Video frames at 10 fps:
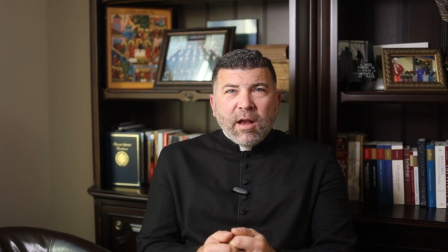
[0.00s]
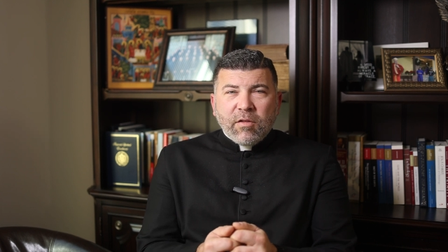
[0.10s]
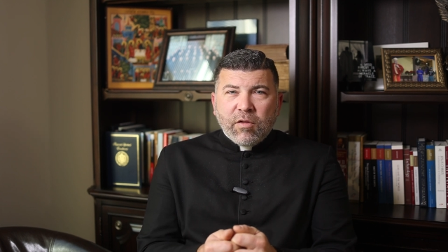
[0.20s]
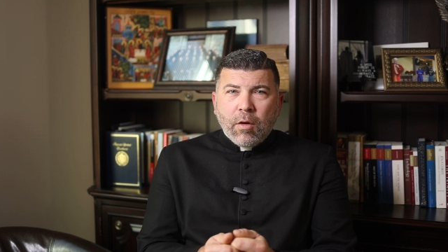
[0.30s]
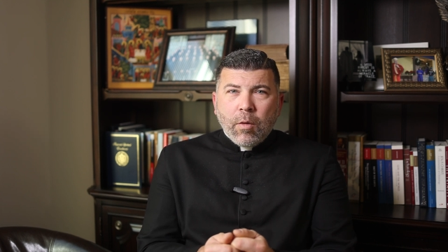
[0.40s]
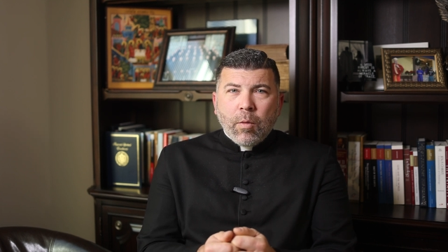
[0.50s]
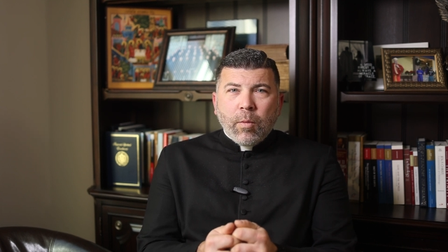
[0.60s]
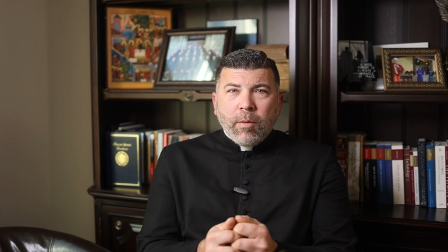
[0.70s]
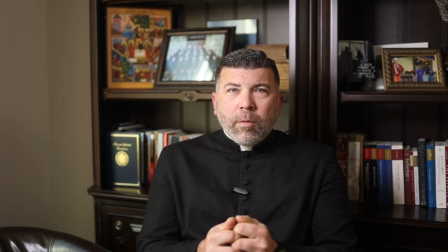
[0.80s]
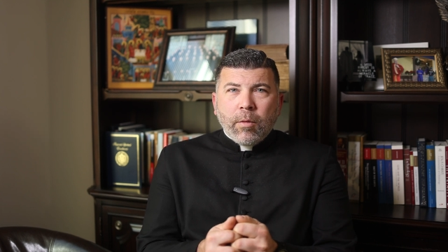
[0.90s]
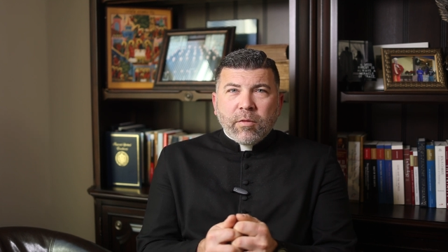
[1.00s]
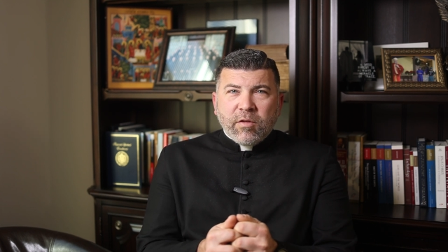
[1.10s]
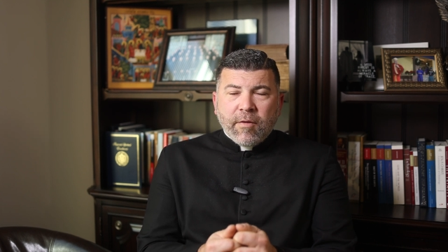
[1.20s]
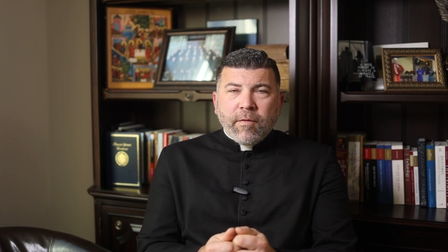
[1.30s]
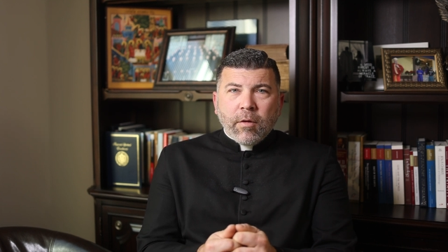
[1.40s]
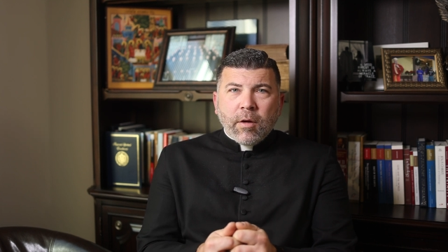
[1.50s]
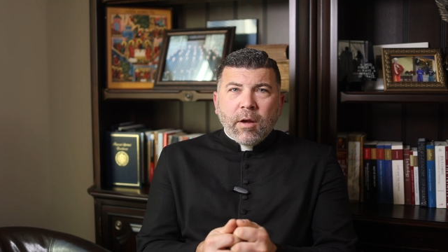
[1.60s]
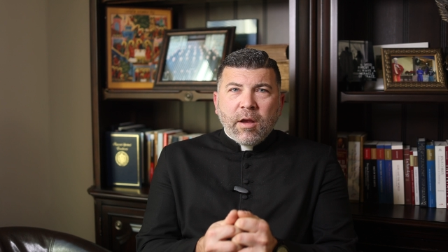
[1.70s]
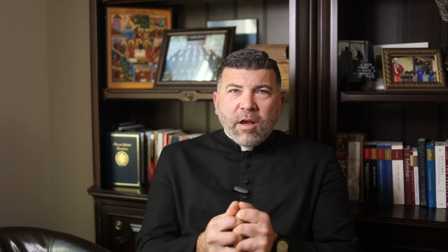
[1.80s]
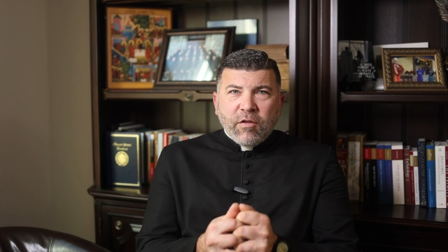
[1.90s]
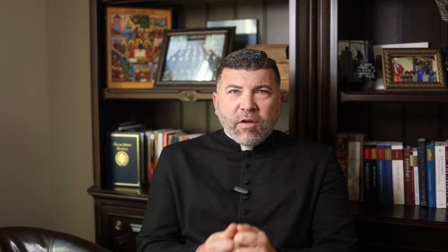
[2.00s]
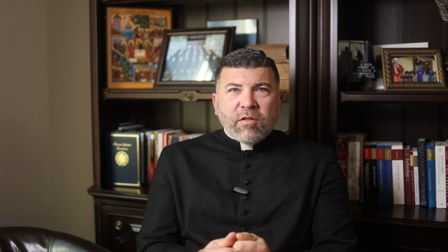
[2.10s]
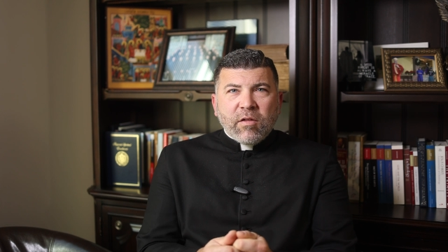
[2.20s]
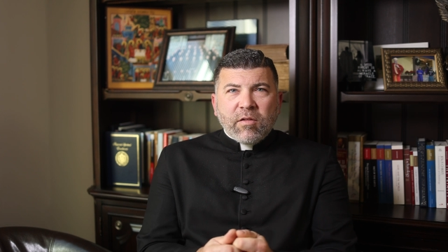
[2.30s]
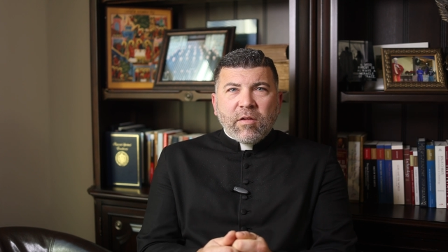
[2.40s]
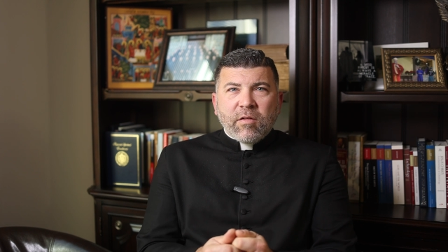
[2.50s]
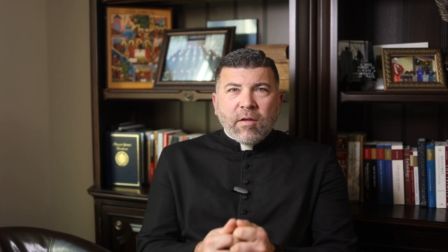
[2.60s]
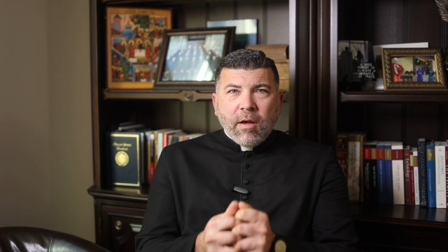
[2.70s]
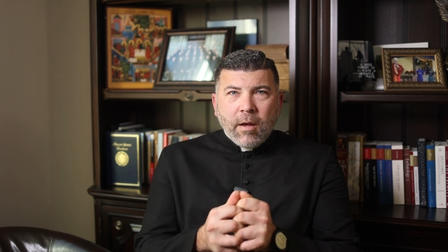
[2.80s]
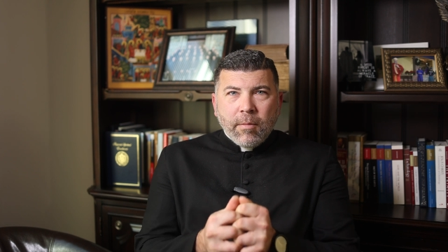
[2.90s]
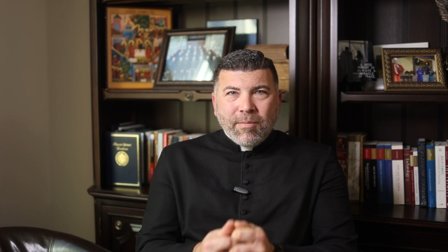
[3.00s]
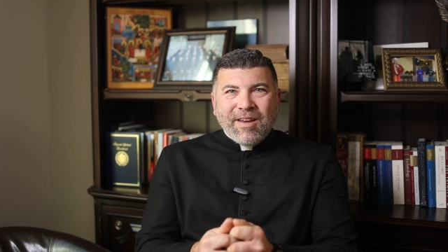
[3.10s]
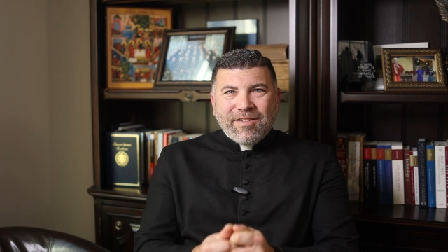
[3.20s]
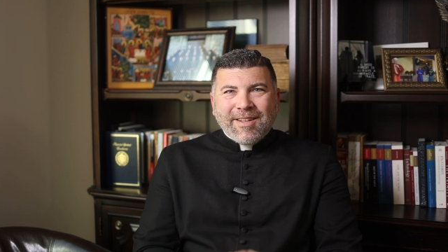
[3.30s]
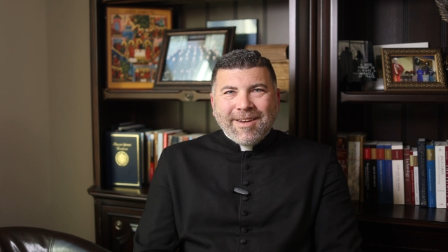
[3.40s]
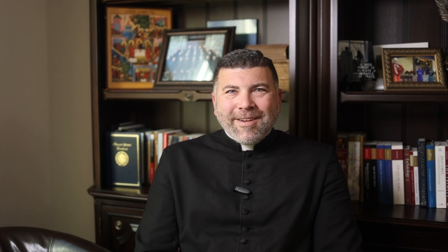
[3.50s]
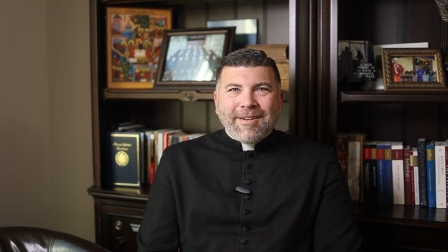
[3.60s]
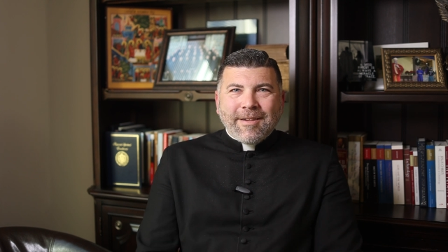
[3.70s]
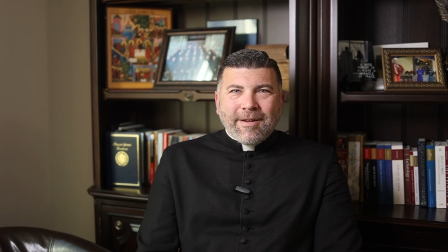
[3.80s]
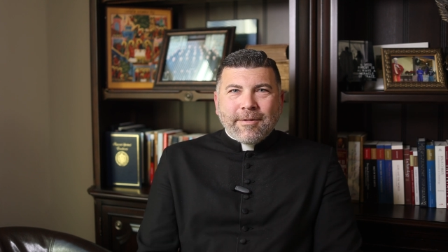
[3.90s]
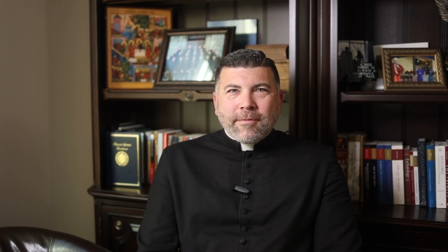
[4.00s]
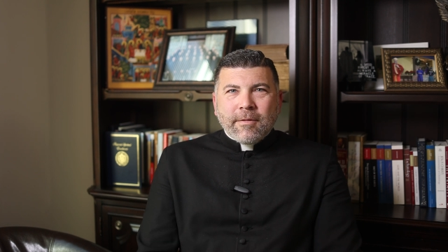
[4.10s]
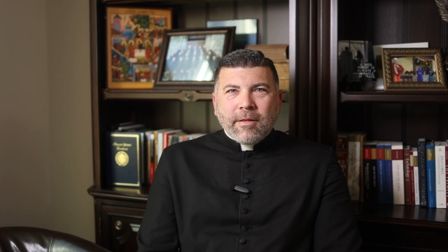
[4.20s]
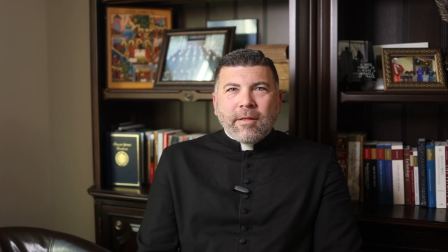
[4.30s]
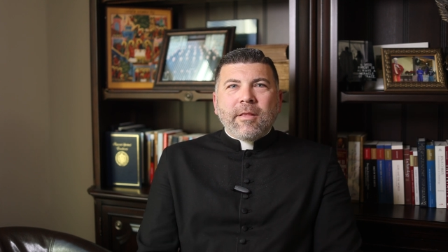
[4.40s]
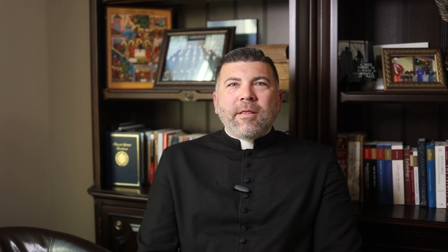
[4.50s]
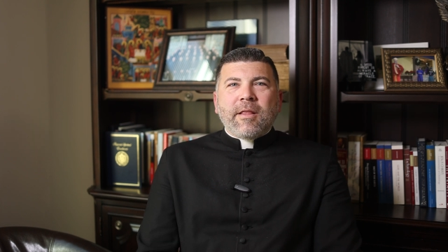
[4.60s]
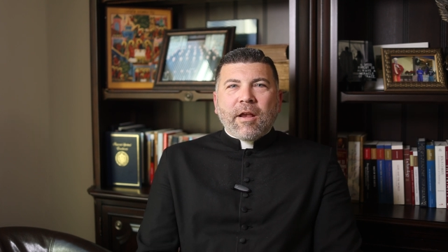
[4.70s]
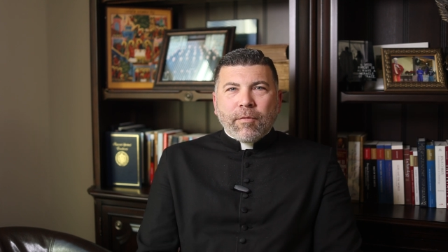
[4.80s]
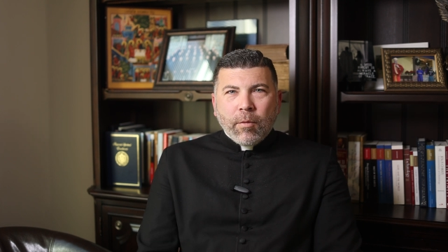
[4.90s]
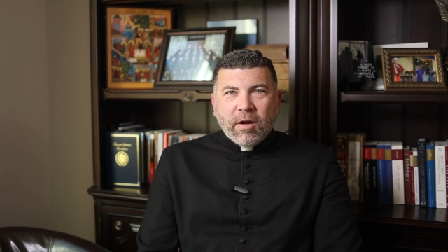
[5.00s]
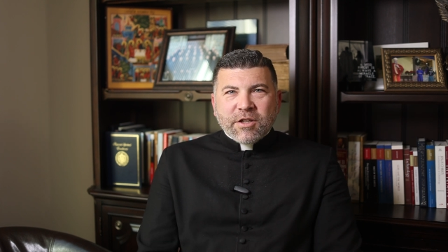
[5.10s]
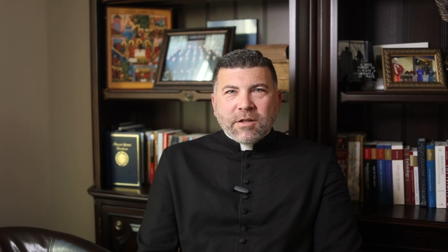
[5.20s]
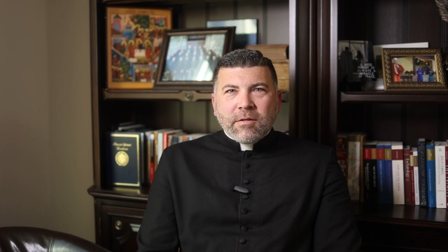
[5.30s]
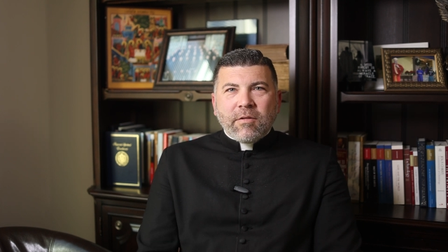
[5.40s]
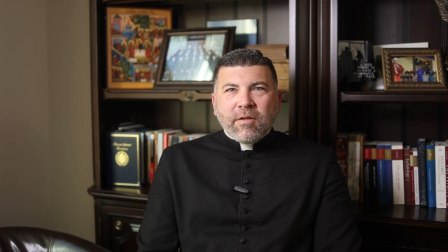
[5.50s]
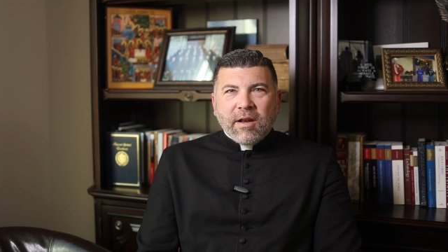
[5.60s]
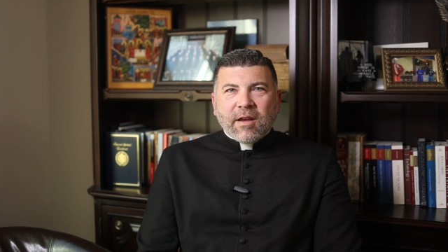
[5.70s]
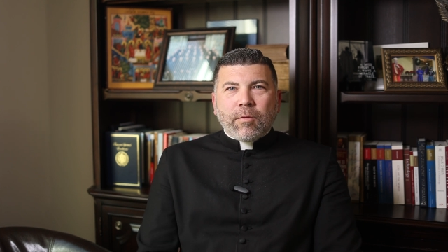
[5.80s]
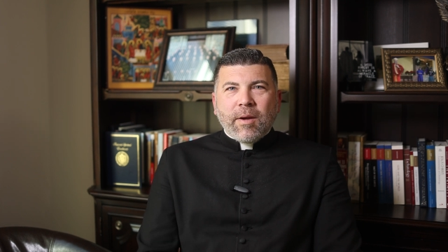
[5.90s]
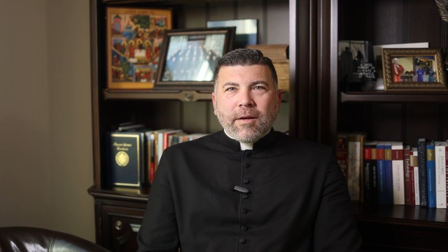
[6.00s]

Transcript: and so we will suffer injustices patiently. Thanks for watching. See you next